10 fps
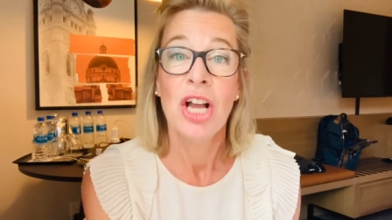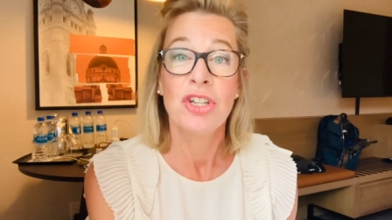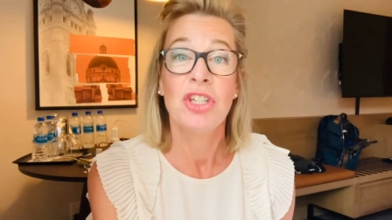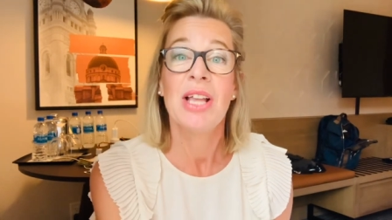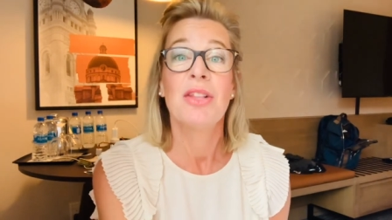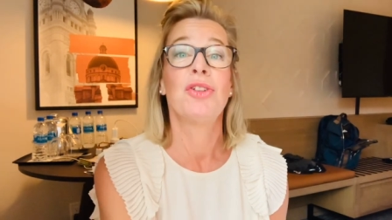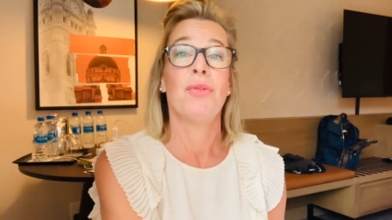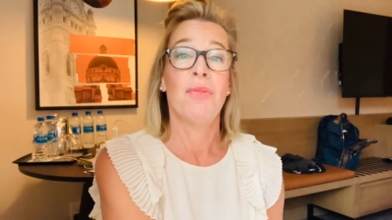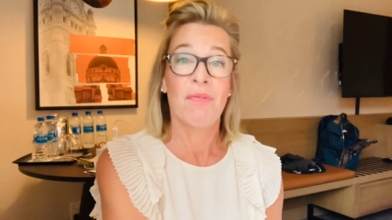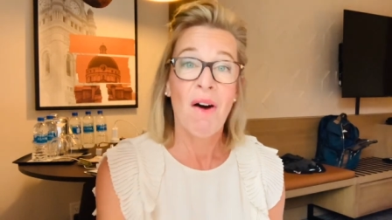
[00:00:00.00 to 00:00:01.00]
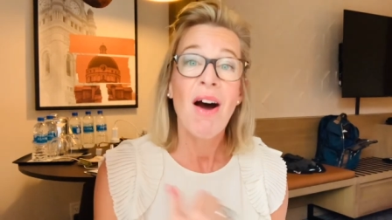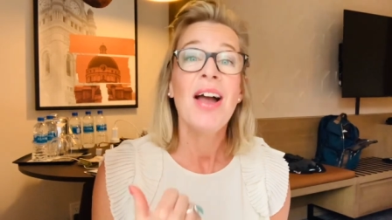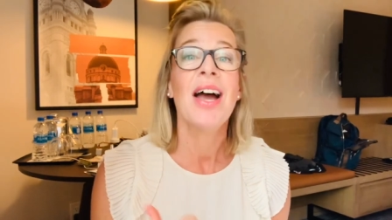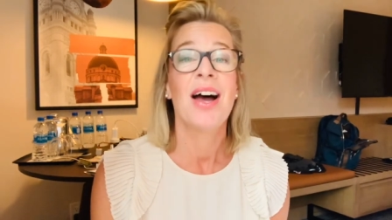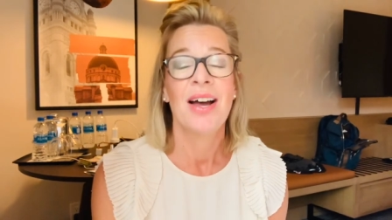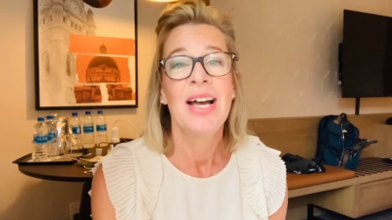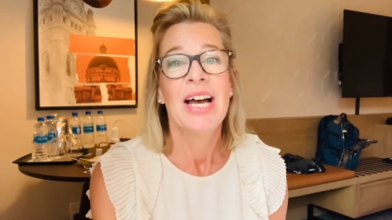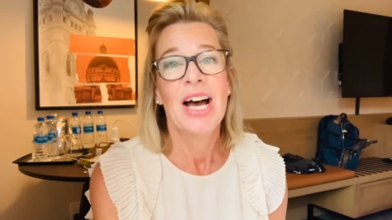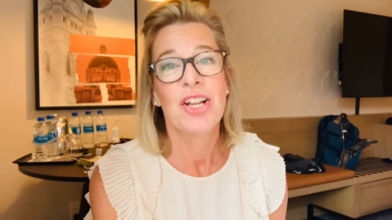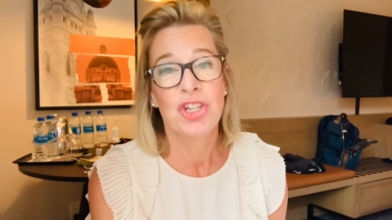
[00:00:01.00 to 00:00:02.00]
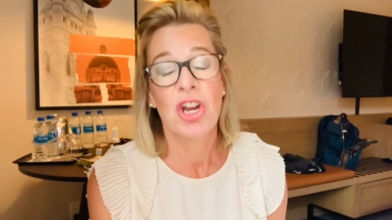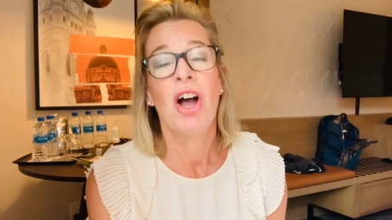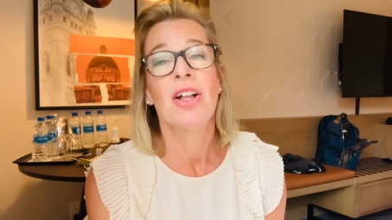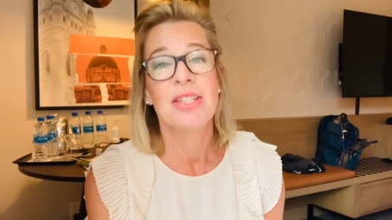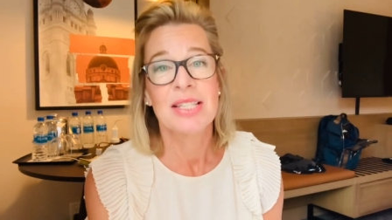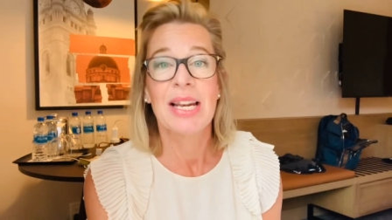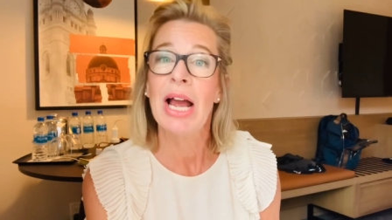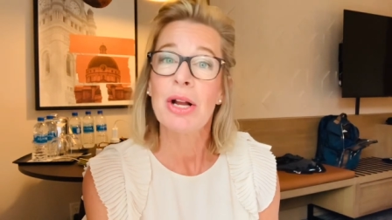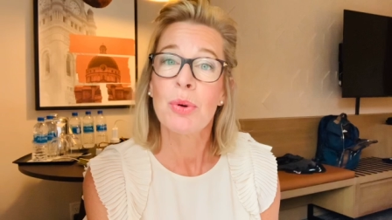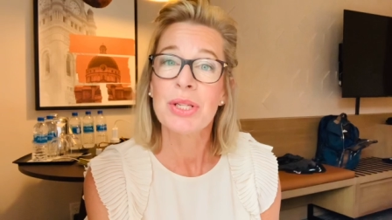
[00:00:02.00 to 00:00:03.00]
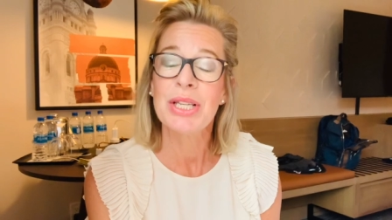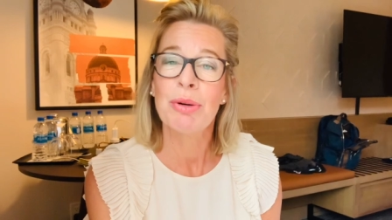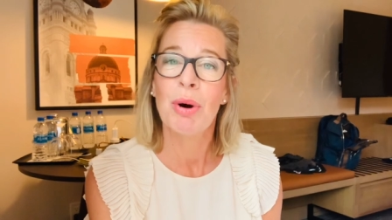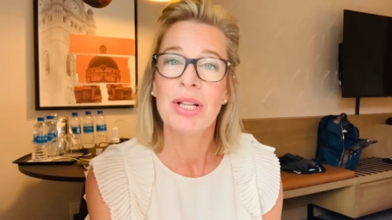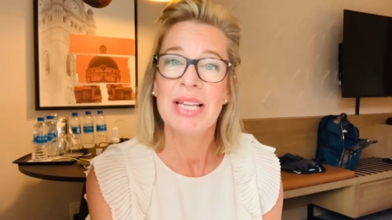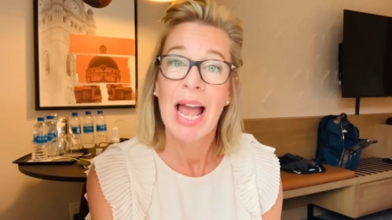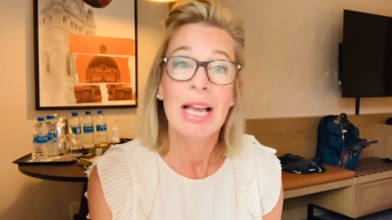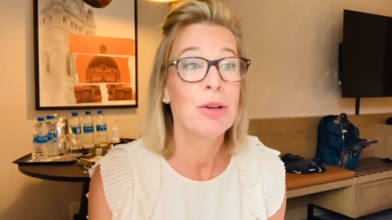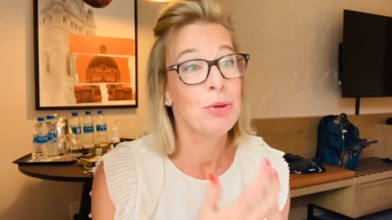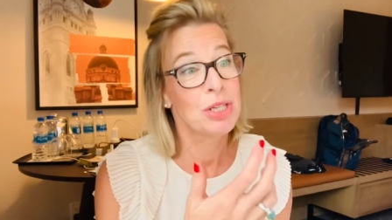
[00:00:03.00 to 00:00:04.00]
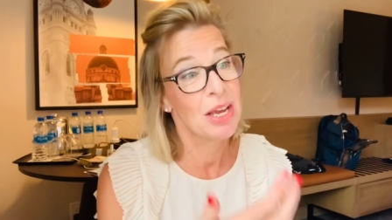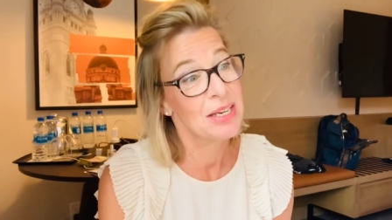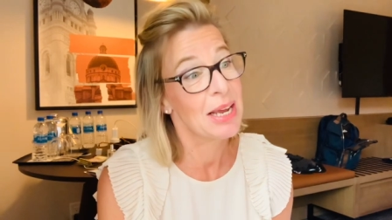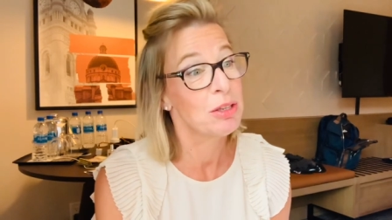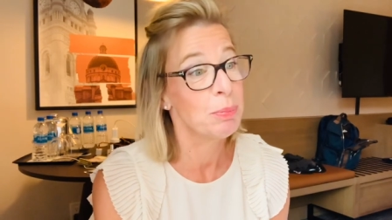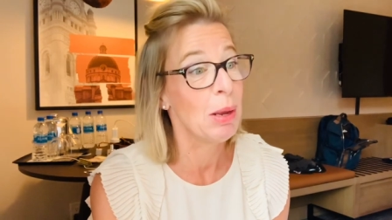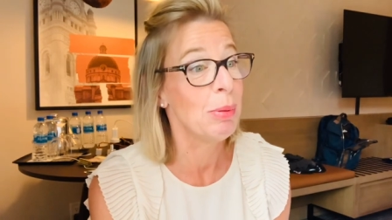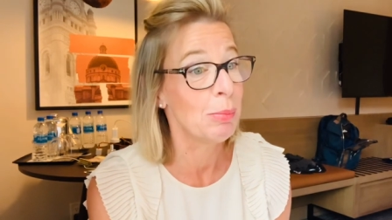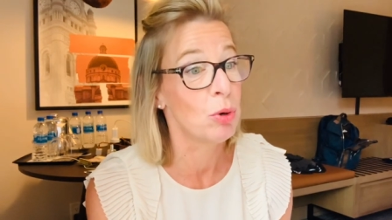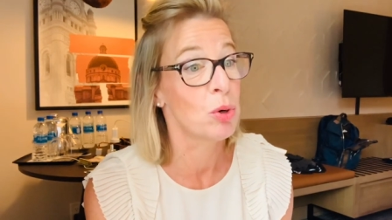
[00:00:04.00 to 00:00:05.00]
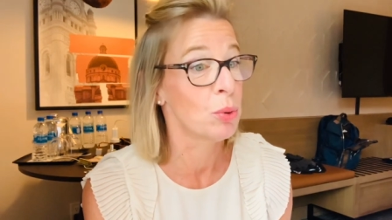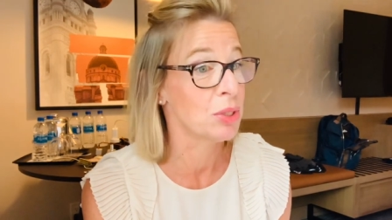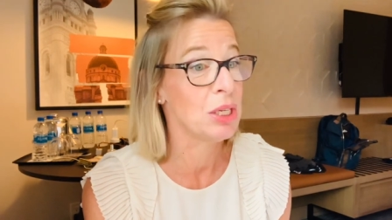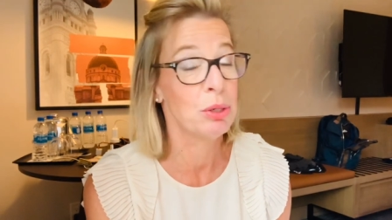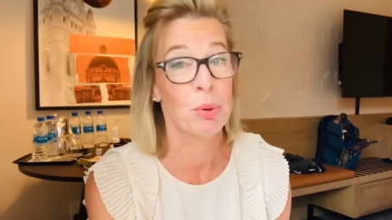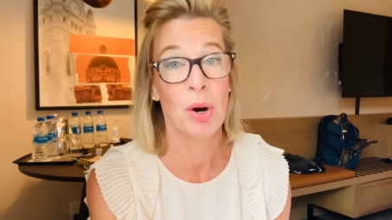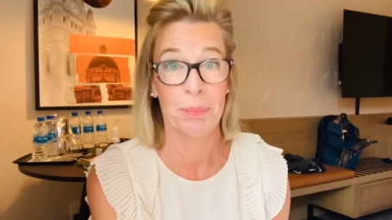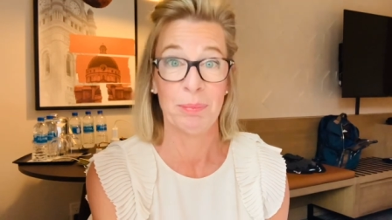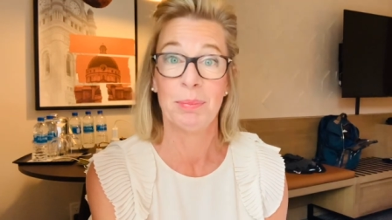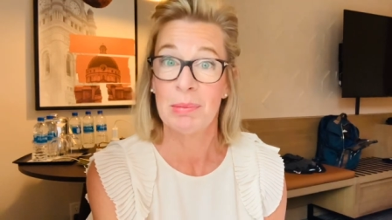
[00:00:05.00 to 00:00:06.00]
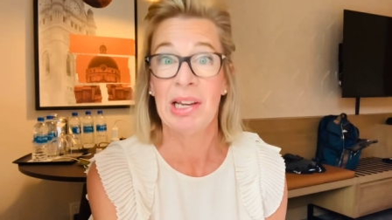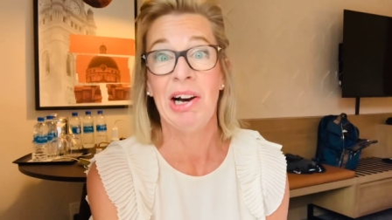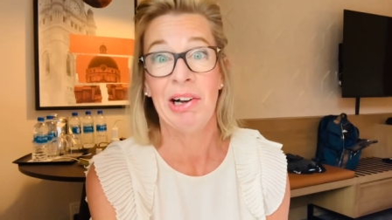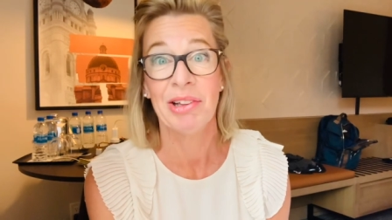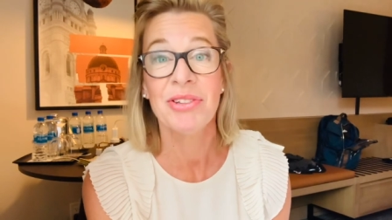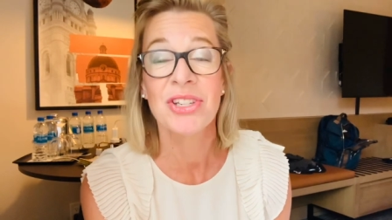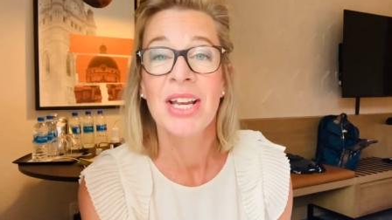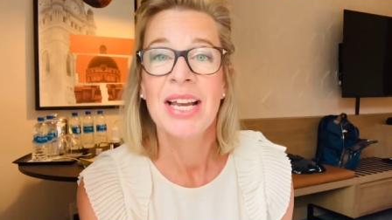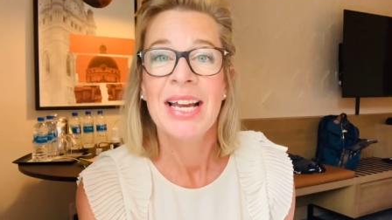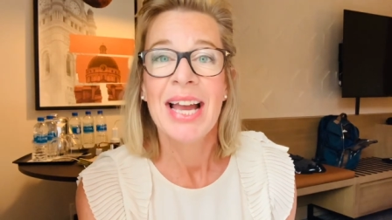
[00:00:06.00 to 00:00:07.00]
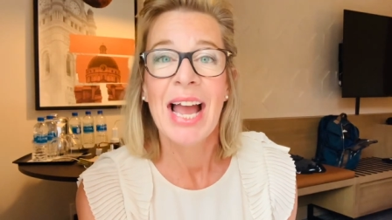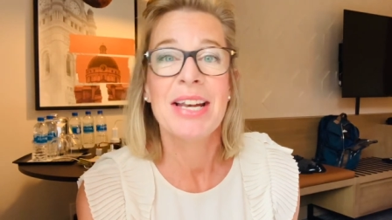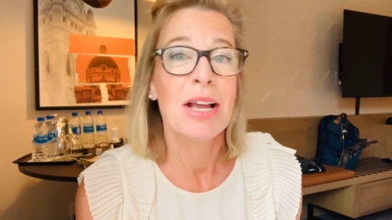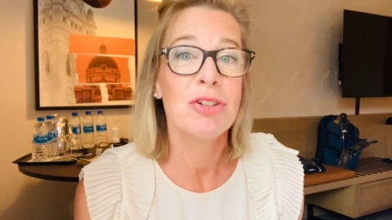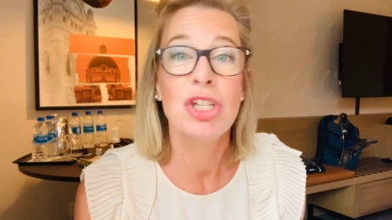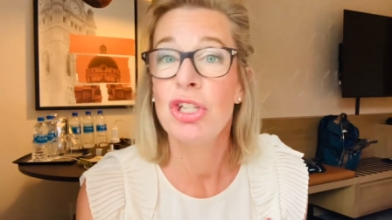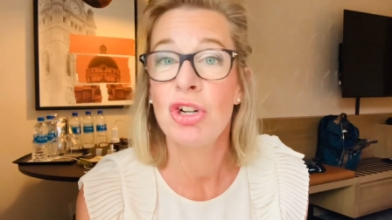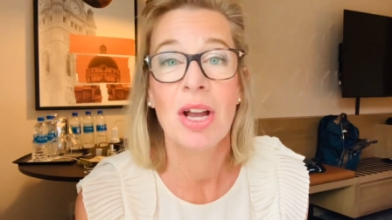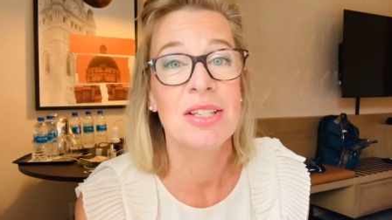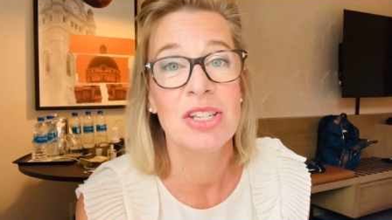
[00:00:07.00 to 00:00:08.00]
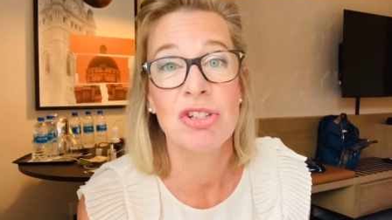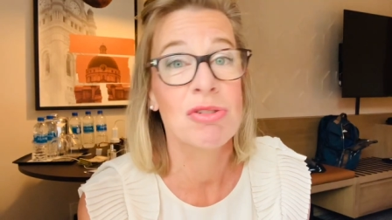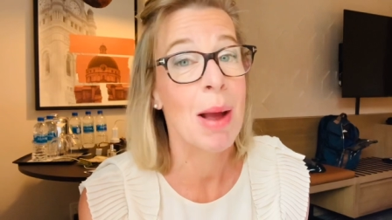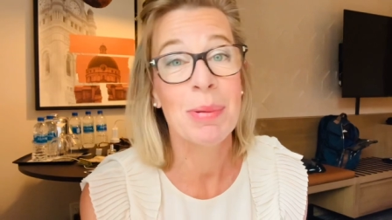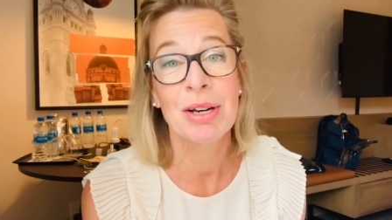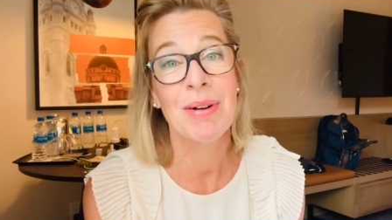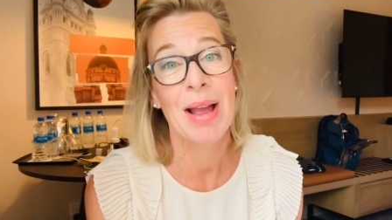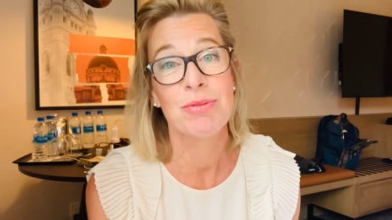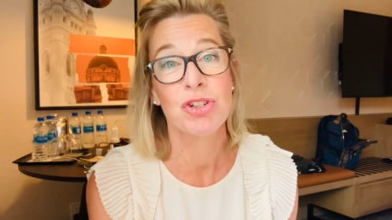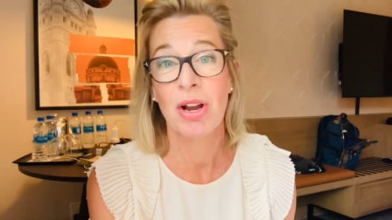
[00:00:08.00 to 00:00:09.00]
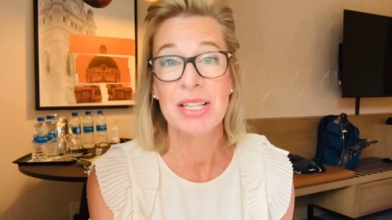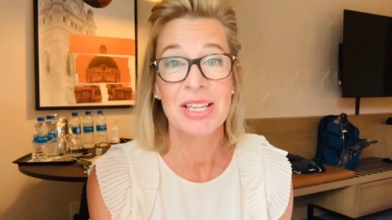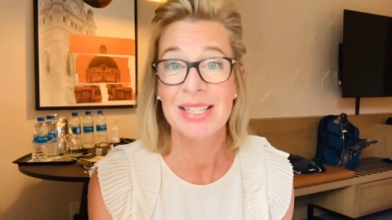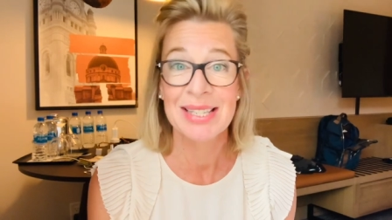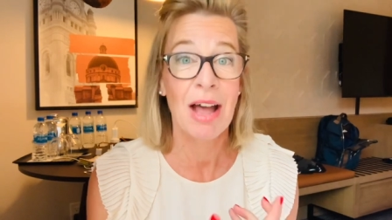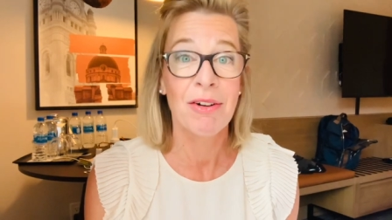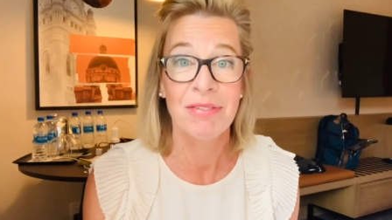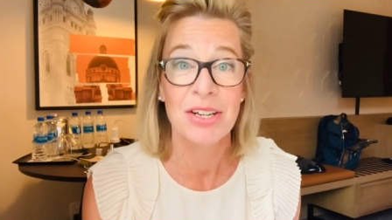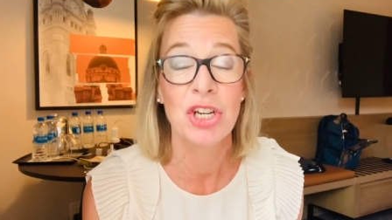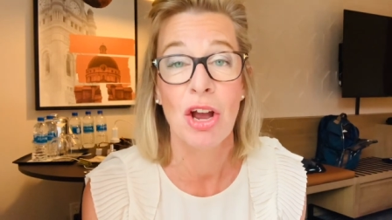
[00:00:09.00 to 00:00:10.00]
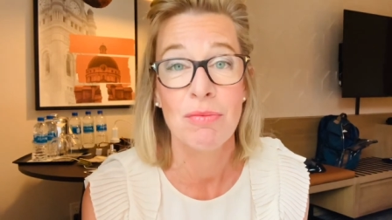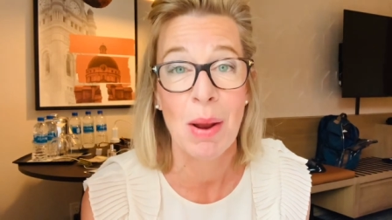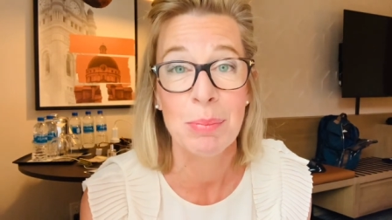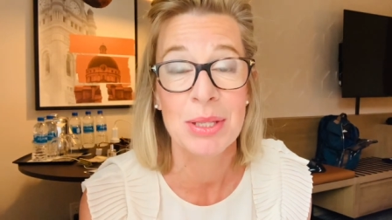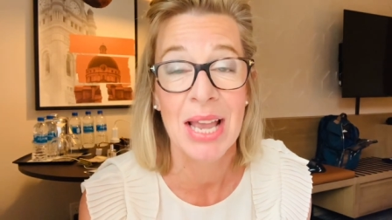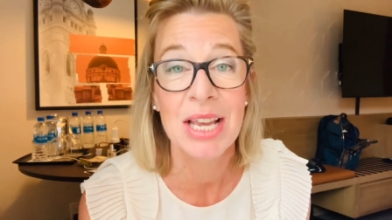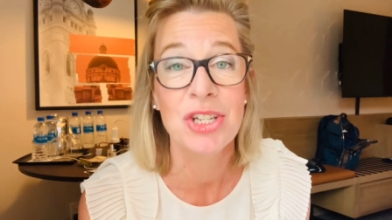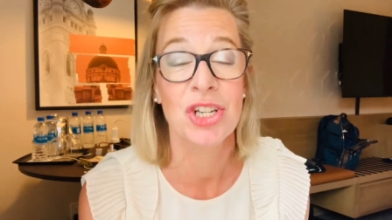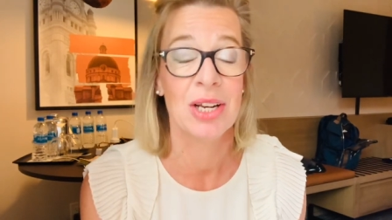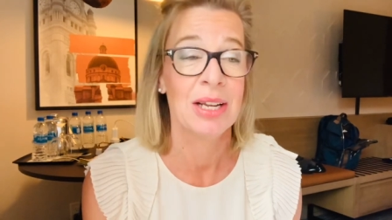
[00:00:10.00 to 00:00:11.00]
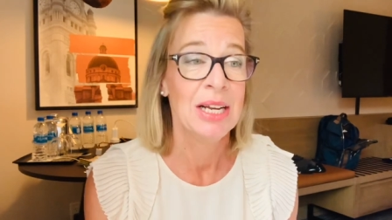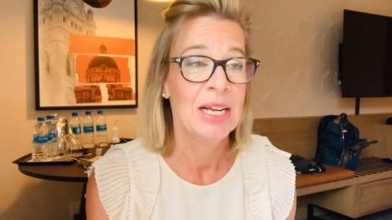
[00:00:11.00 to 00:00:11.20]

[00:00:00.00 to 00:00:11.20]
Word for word: She's had to fire her chancellor, Kwasi Kwarteng, who turned out to be a bit more Kwasi Kwarteng can't. And now she's trying to scrabble around, trying to salvage her reputation.